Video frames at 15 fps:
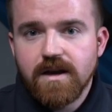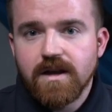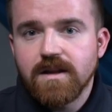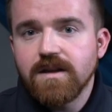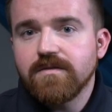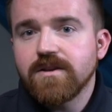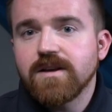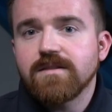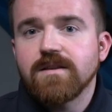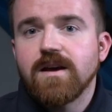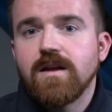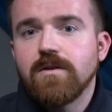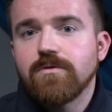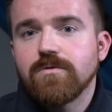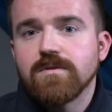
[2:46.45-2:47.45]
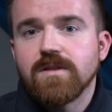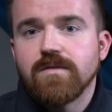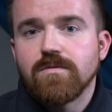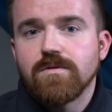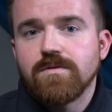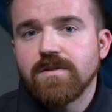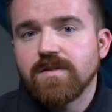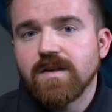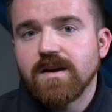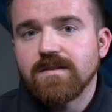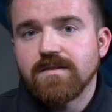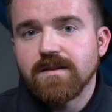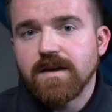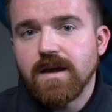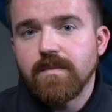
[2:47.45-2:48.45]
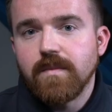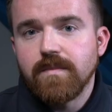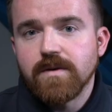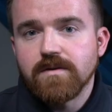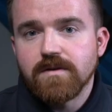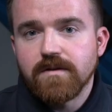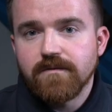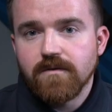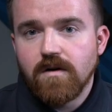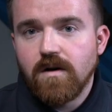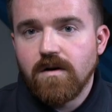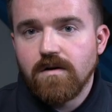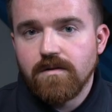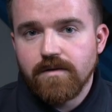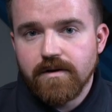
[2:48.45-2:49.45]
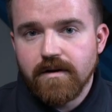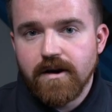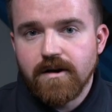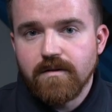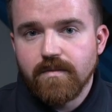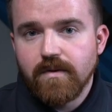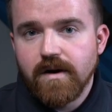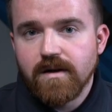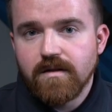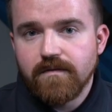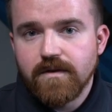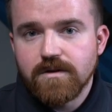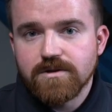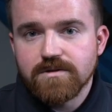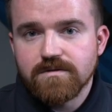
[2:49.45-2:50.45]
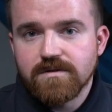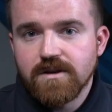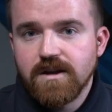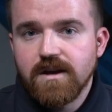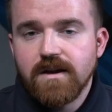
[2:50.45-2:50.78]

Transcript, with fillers: And even at the entry level, this has the capability for all their enterprise features.